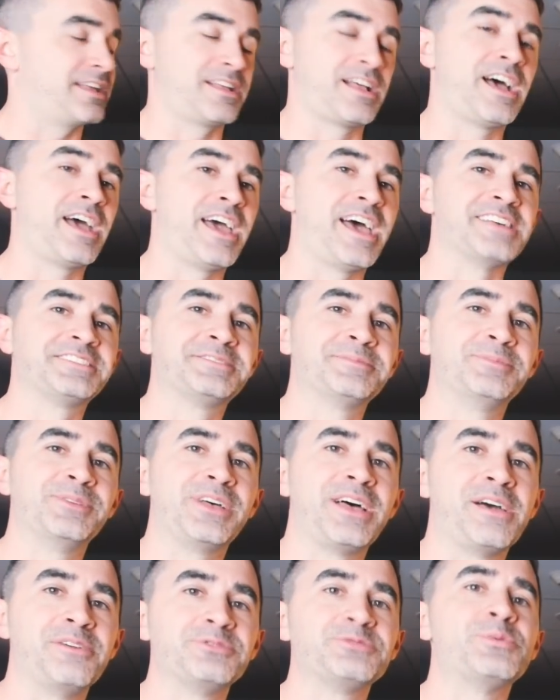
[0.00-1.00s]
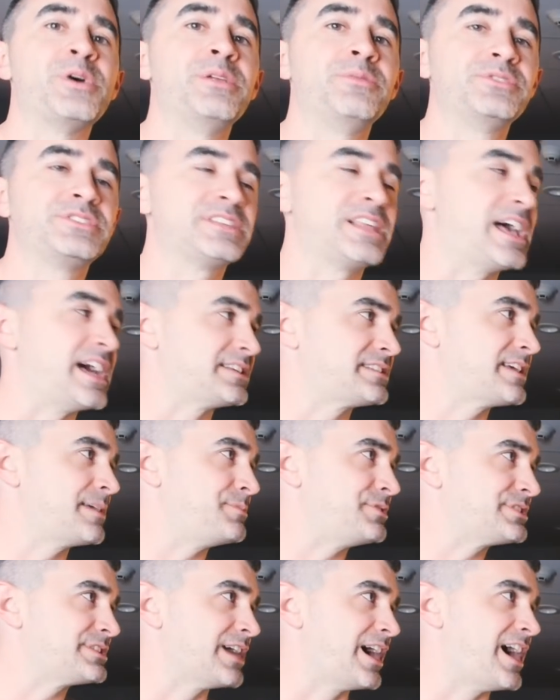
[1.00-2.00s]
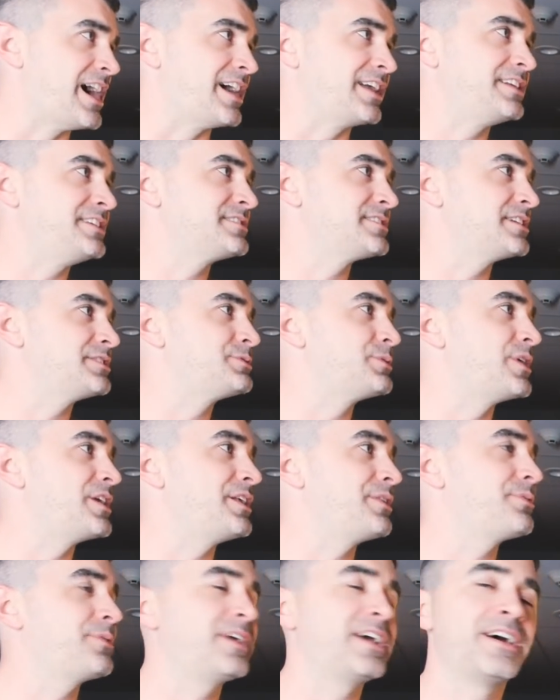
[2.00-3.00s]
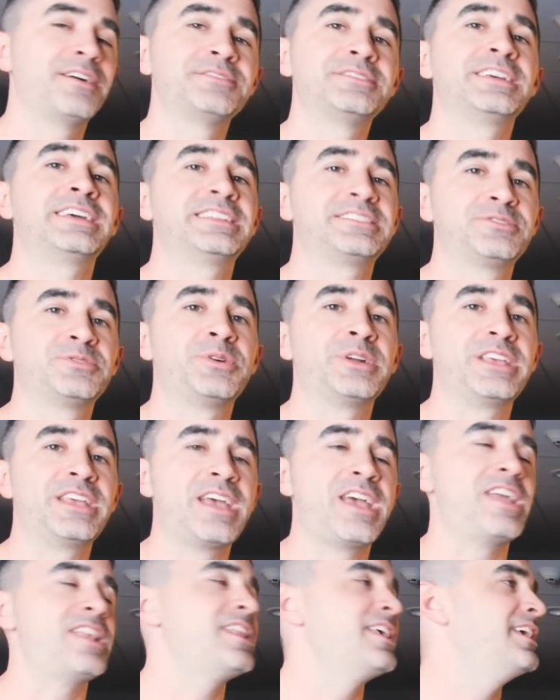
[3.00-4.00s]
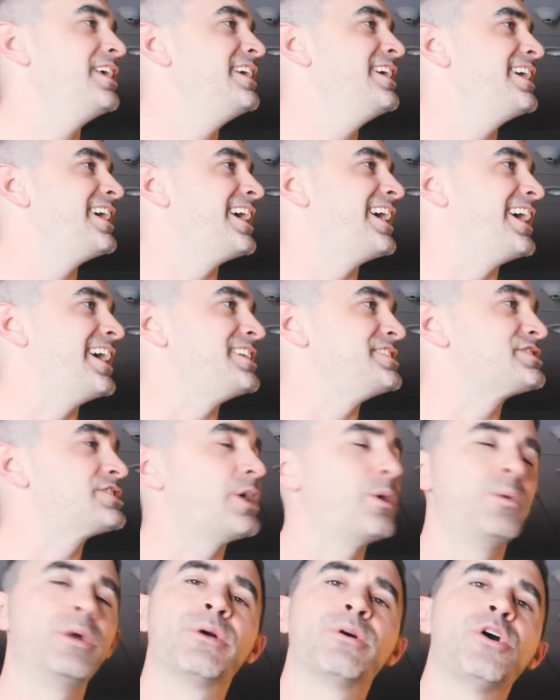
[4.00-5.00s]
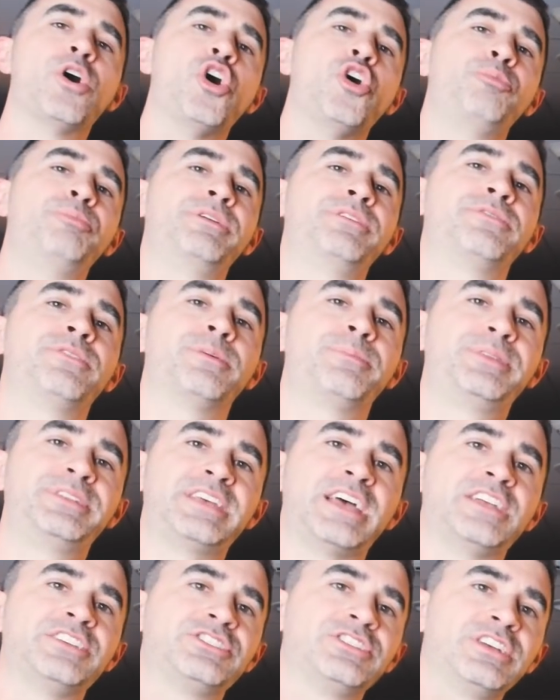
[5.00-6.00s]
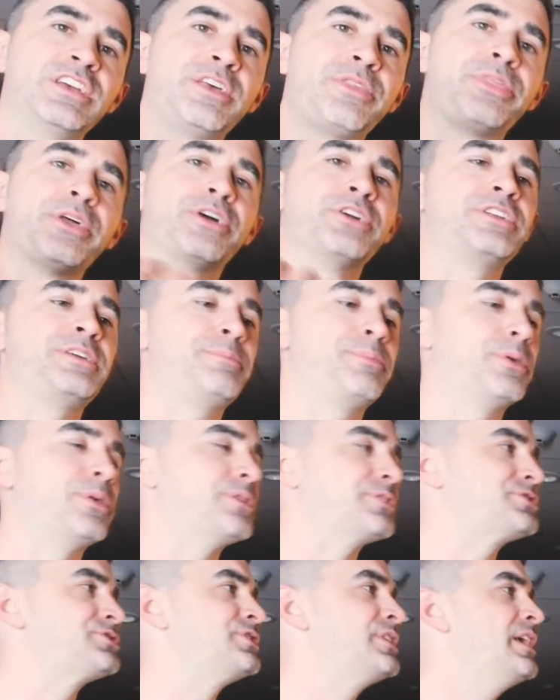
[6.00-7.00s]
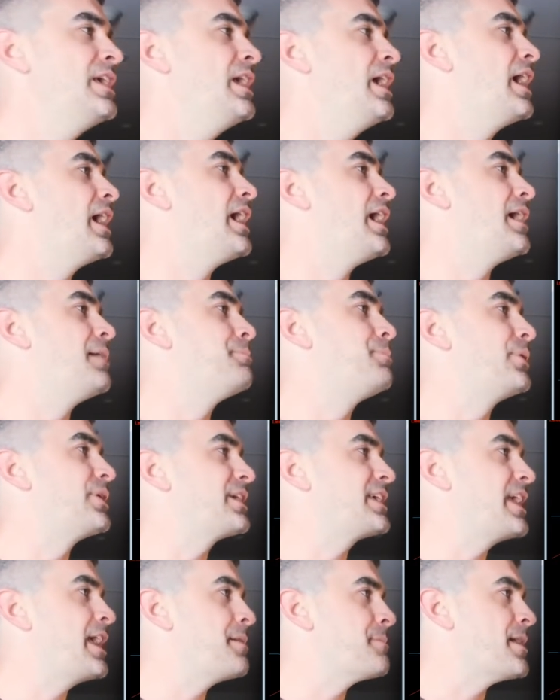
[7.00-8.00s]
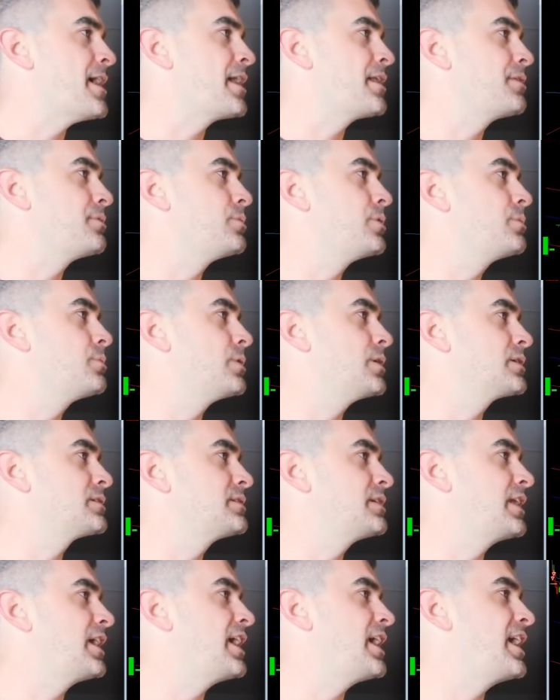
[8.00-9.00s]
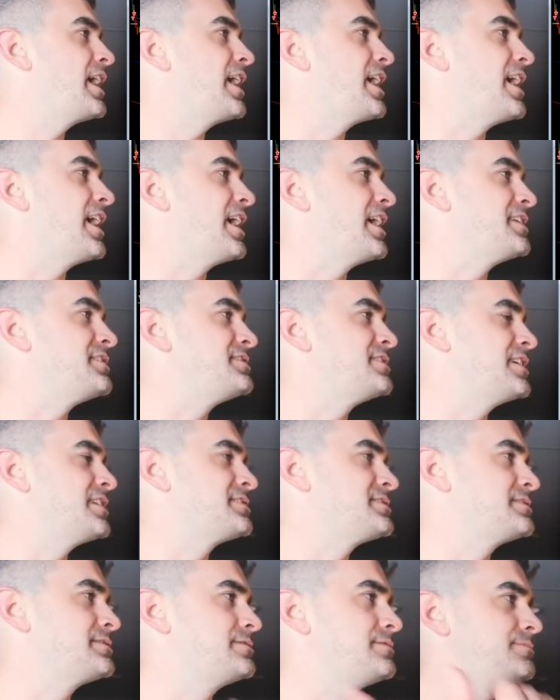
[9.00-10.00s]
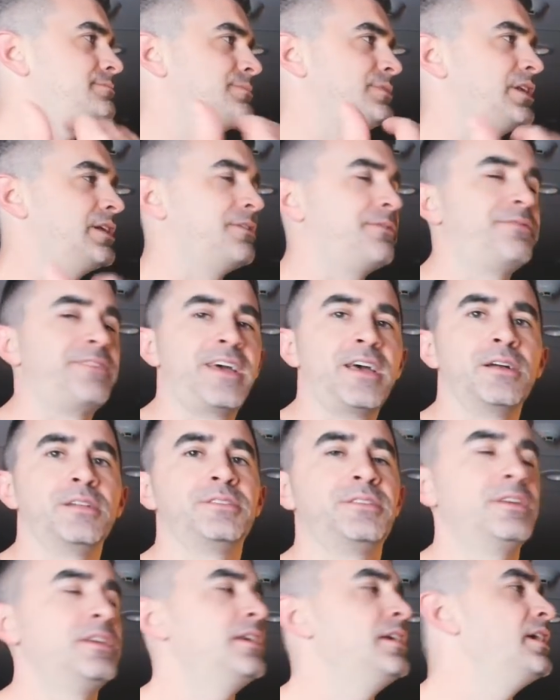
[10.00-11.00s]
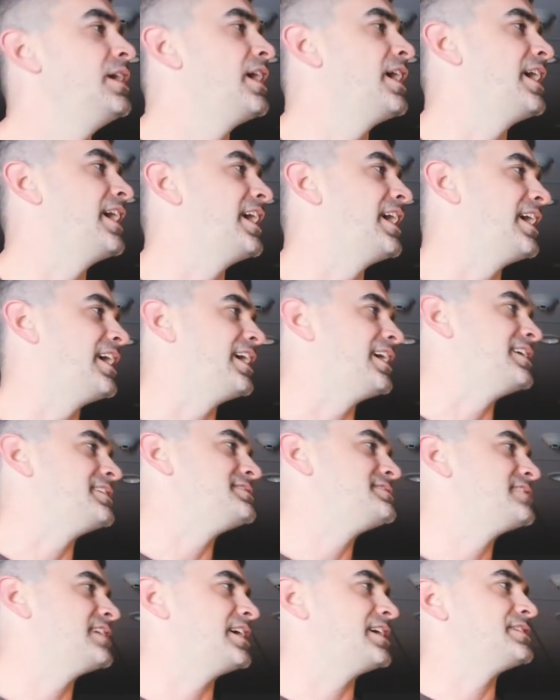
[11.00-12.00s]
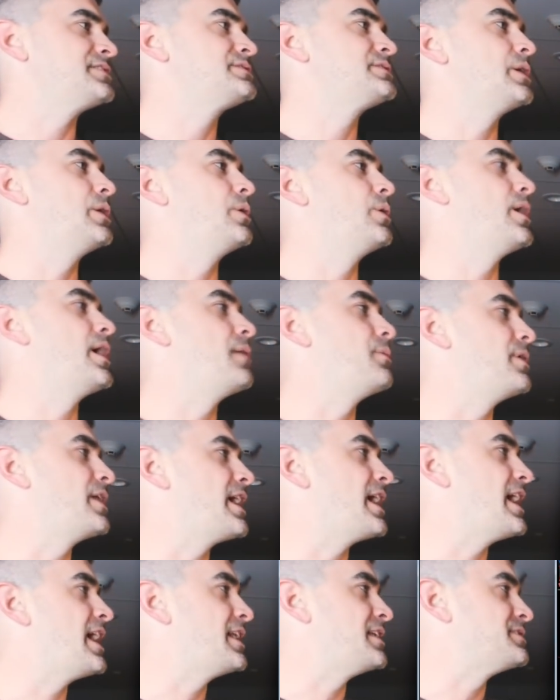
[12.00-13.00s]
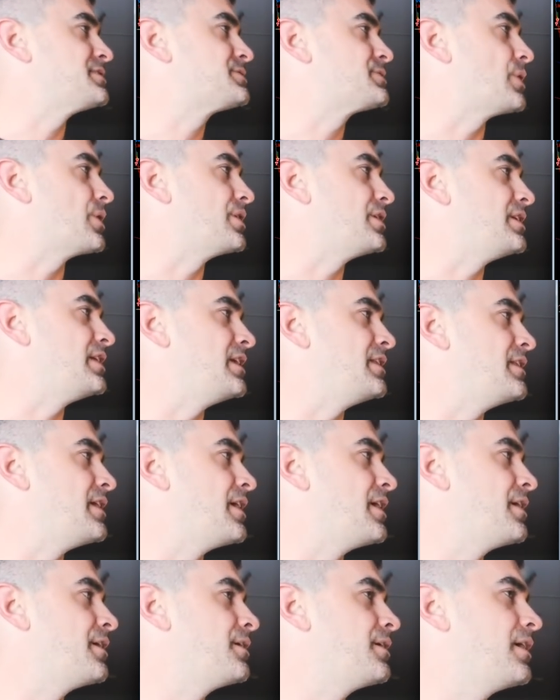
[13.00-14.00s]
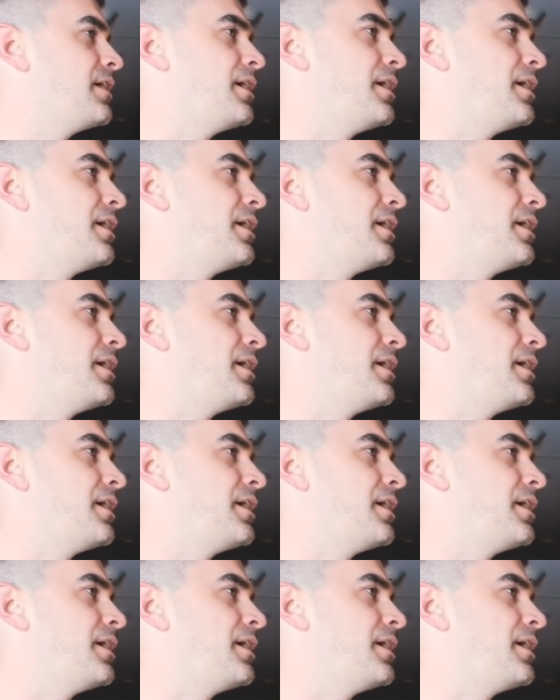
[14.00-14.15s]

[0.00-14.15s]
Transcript: I asked him, when was the last time you saw it? And he's like, 23. I was like, it's 28. And so we were hoping for potentially a 30 push, but it came out of the woodwork today and just, you know, failed. And so I went ahead and started in there.